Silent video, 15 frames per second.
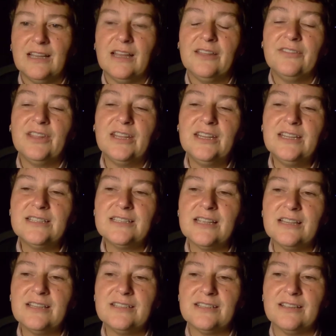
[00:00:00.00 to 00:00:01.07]
And then he
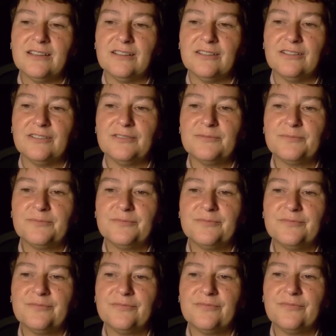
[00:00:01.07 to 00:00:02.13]
said to her,
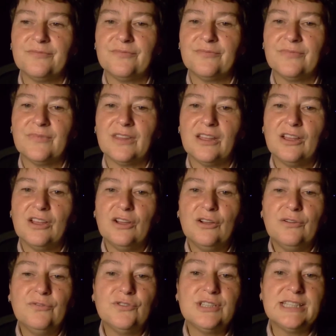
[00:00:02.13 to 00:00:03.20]

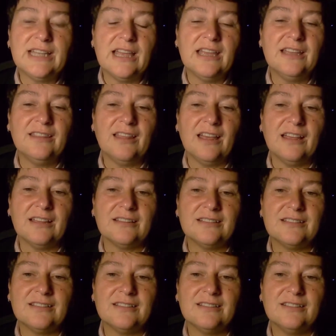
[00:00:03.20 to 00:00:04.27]
For saying
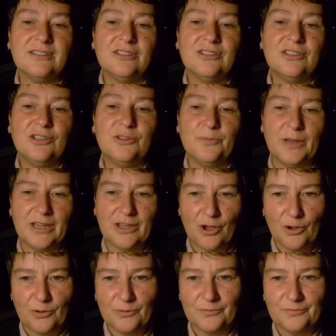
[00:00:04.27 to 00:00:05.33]
that, you may
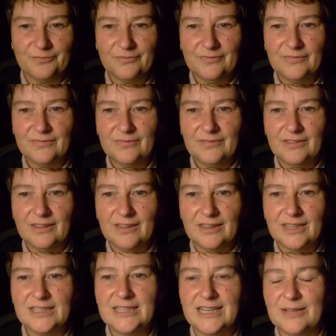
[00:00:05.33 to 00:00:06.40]
go.
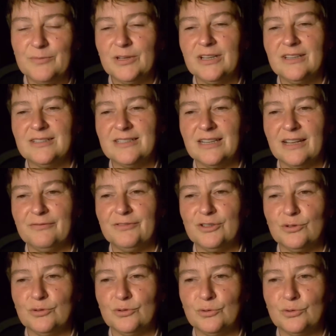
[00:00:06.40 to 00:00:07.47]
The demon has left
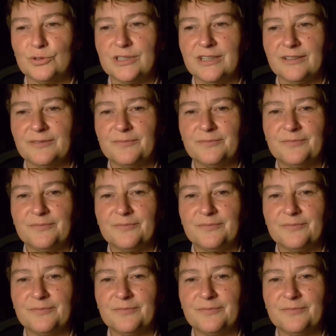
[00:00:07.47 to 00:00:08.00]
your daughter.